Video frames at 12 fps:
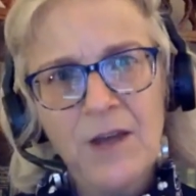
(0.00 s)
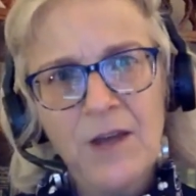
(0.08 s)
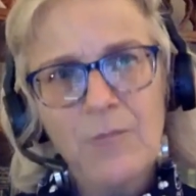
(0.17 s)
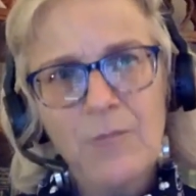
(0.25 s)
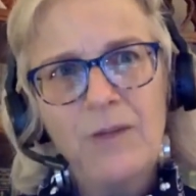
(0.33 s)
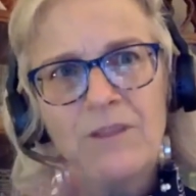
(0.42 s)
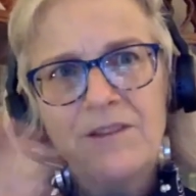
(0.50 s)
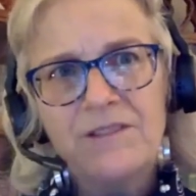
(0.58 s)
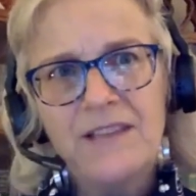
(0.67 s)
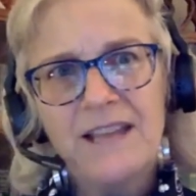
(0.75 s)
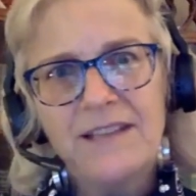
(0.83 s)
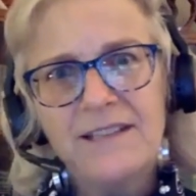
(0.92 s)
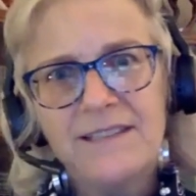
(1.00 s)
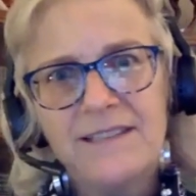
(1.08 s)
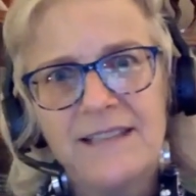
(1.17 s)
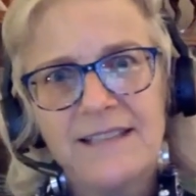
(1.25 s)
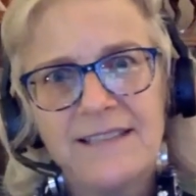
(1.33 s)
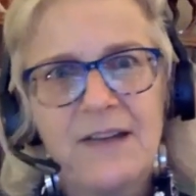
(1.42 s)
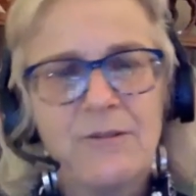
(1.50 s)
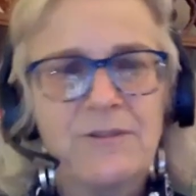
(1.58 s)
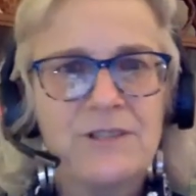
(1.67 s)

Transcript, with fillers: but when the scientist sets out